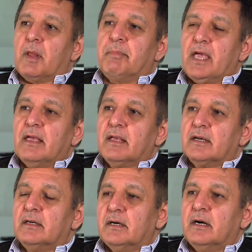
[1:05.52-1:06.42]
Being
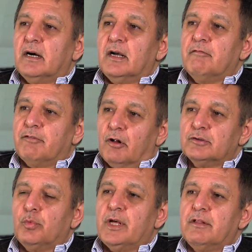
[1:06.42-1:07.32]

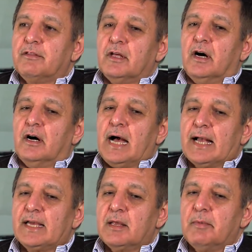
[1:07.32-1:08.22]
involved with
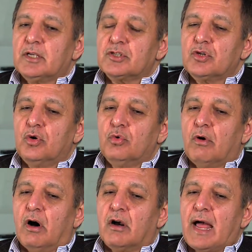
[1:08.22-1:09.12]
academics who
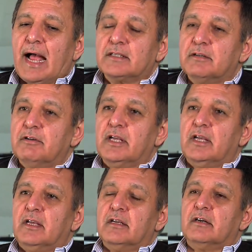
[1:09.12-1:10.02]
are
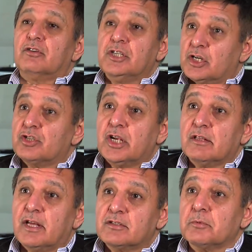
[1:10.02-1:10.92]
actively researching
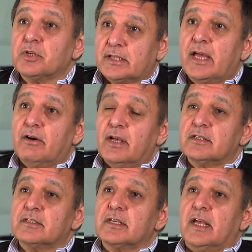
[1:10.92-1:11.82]
their subject
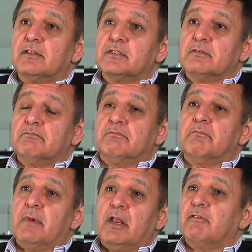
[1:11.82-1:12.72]
areas, and
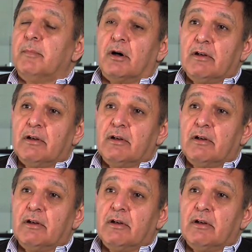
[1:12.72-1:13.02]
many of them are